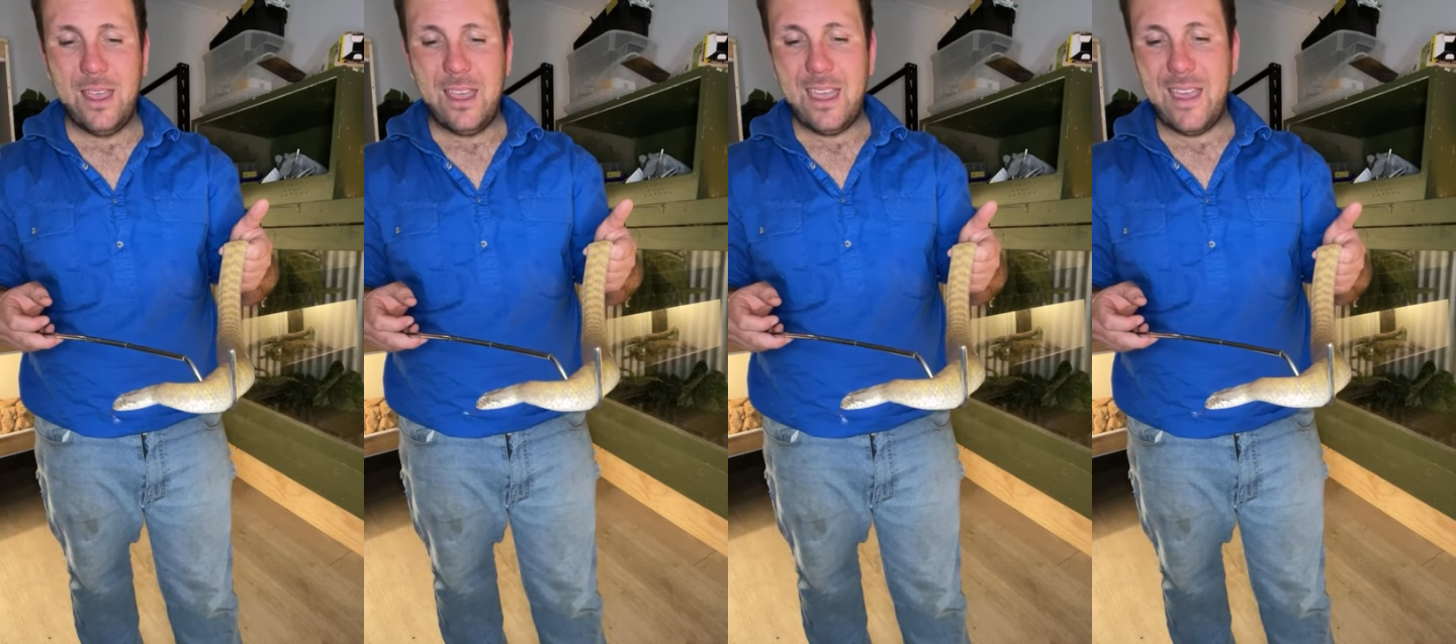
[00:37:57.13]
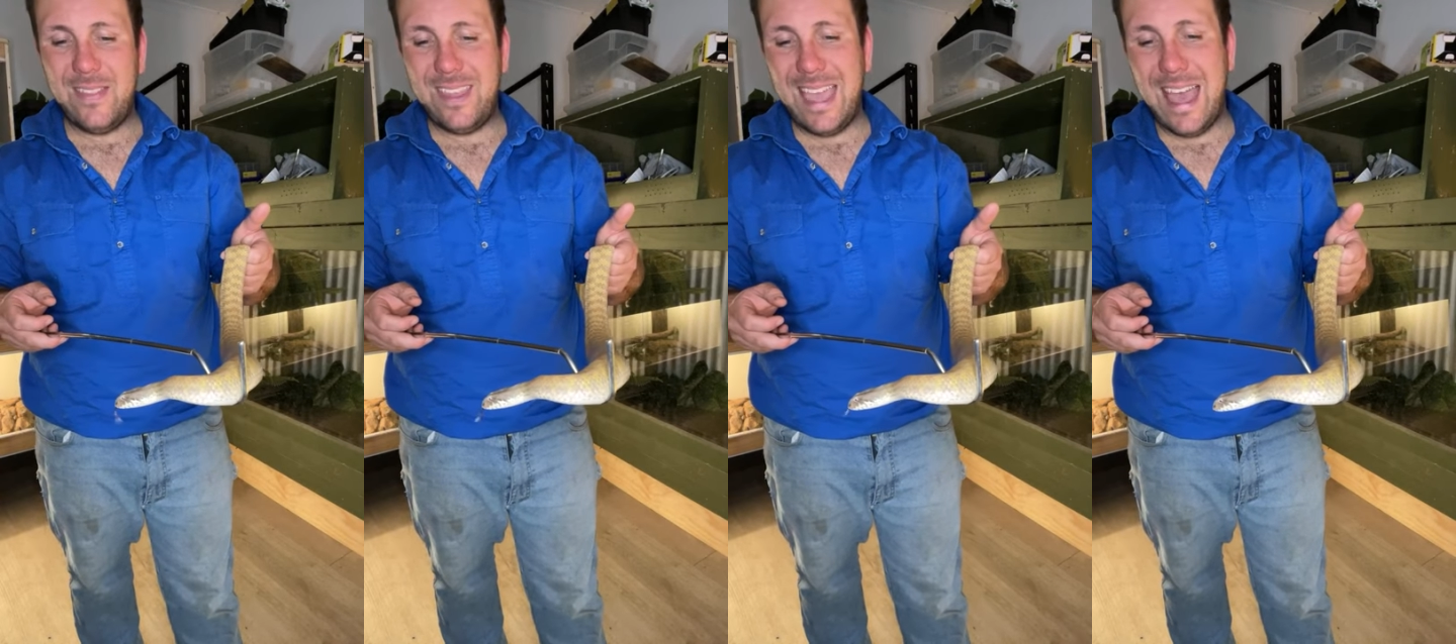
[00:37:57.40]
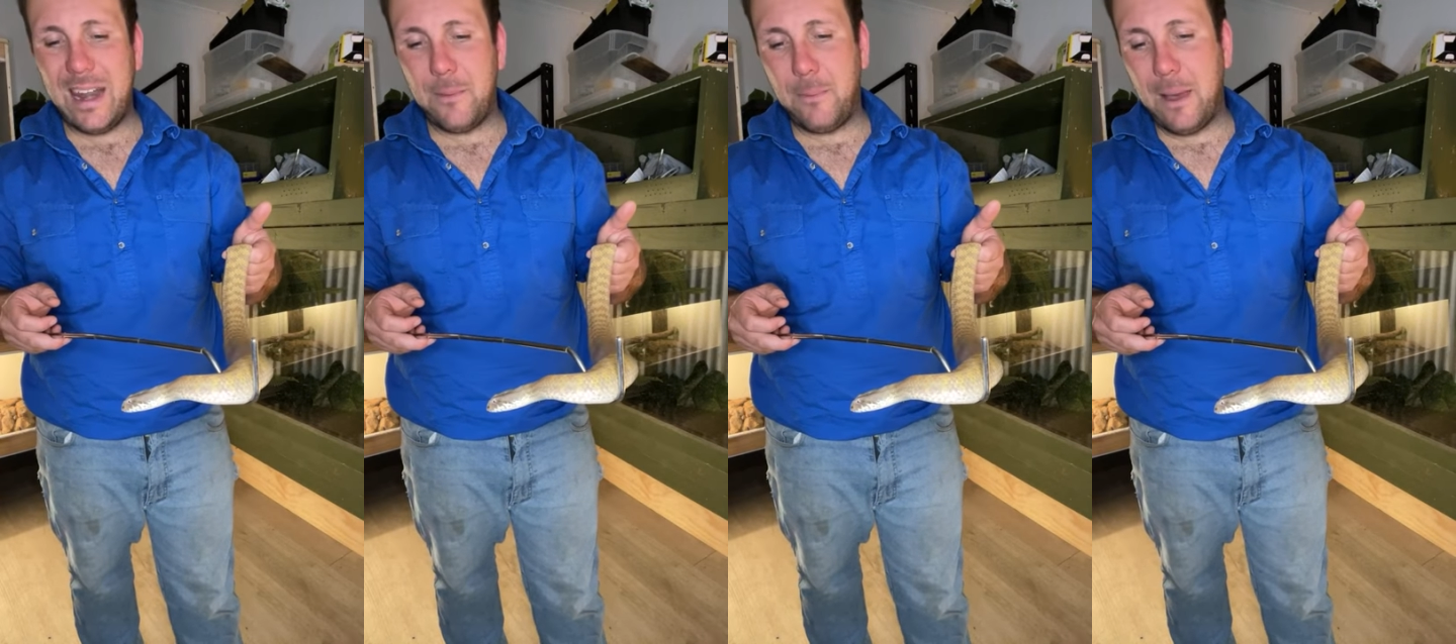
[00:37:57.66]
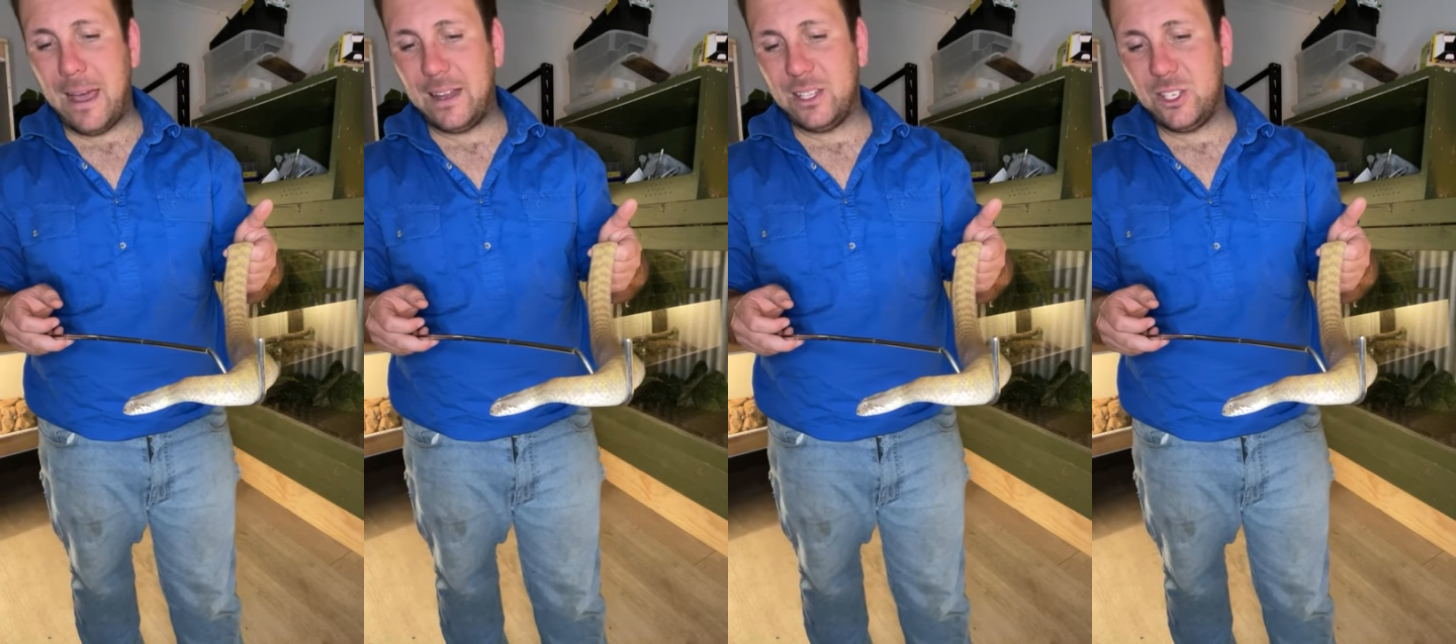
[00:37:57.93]
And the adder
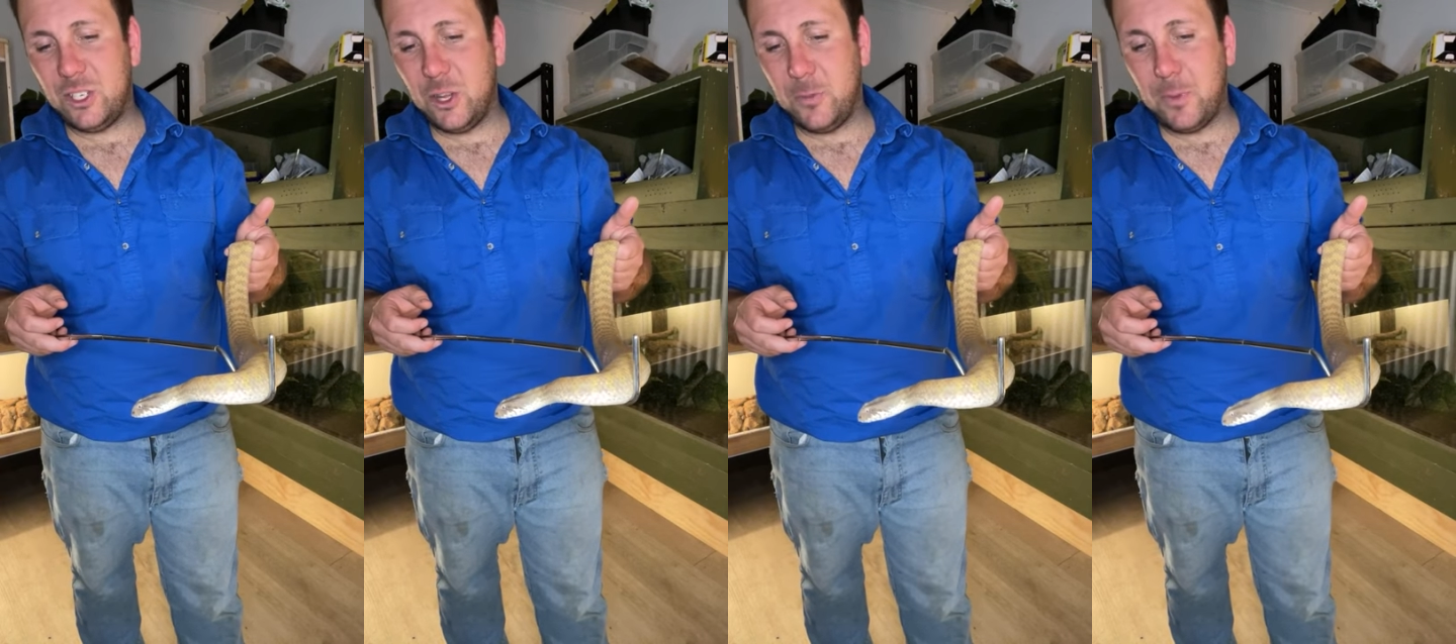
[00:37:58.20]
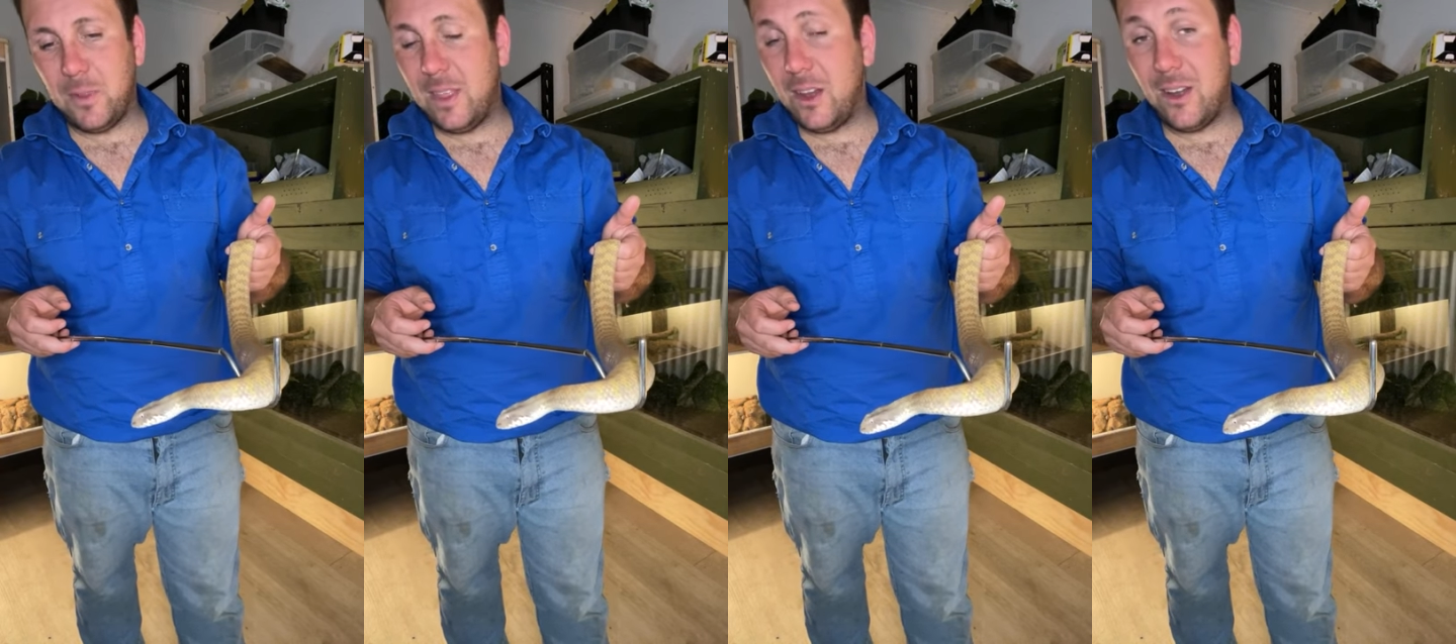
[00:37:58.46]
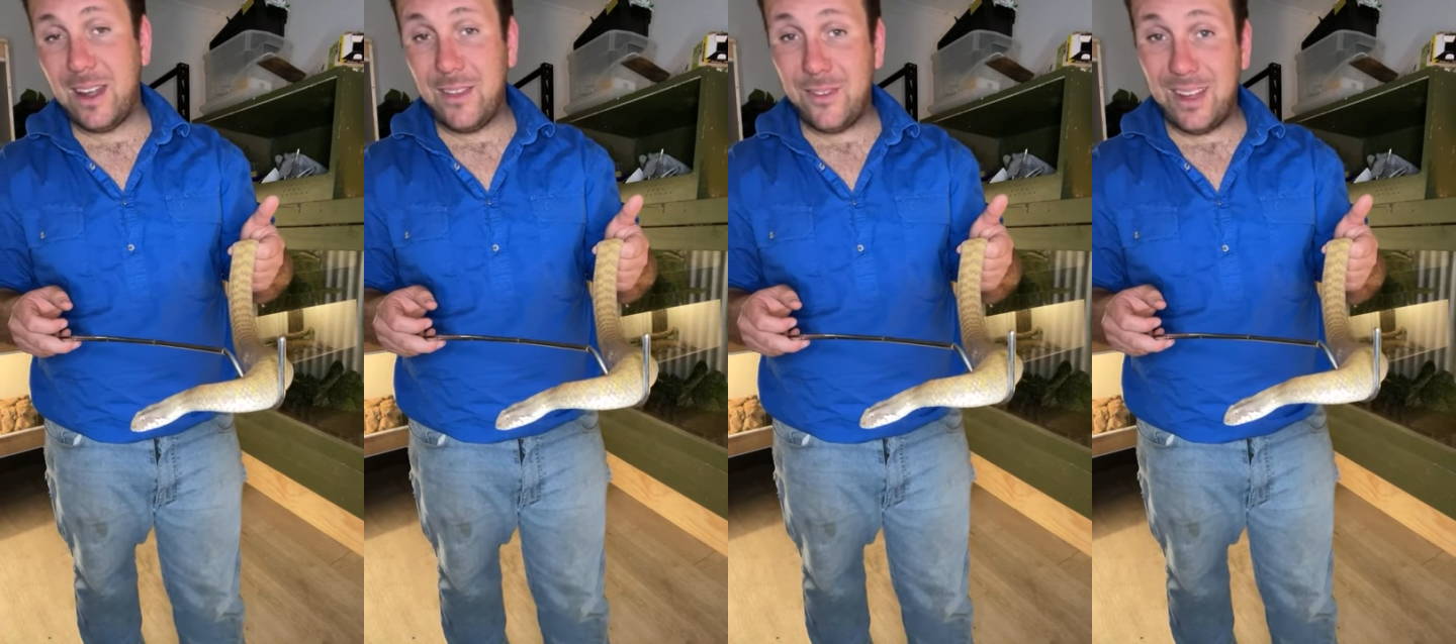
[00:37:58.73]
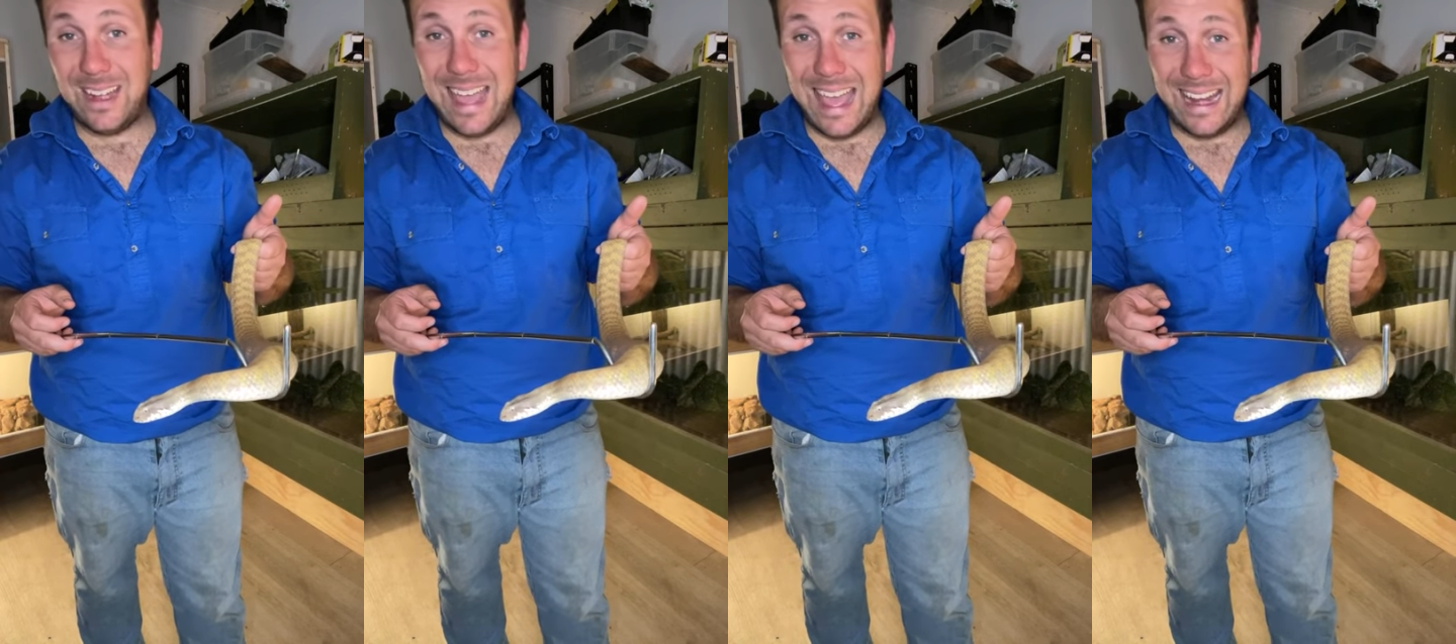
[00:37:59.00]
part is stupid. They're not even
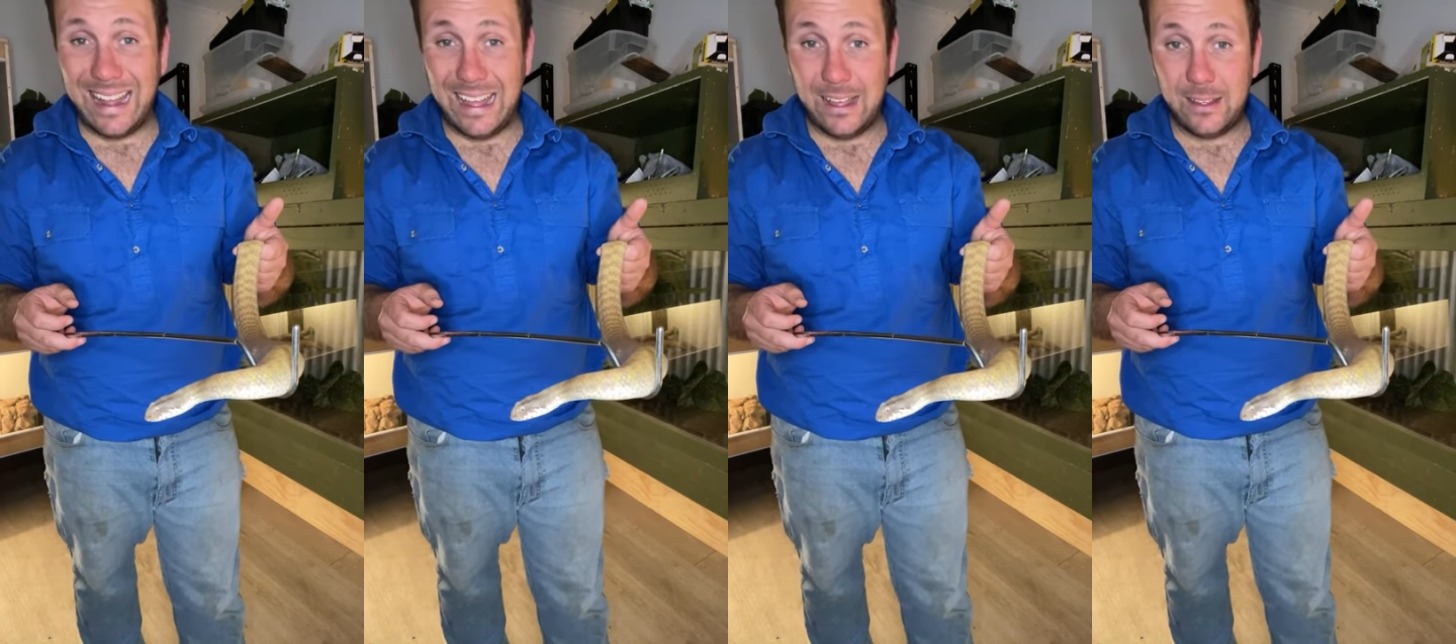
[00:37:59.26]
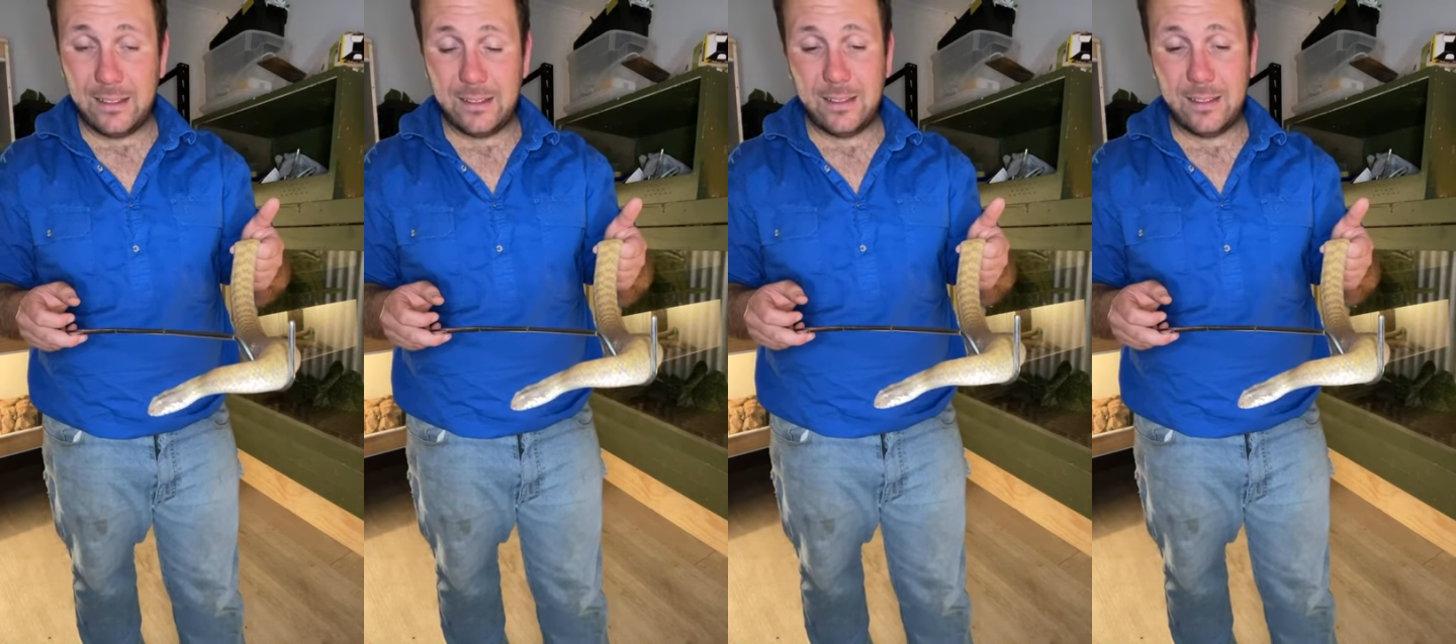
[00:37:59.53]
an adder.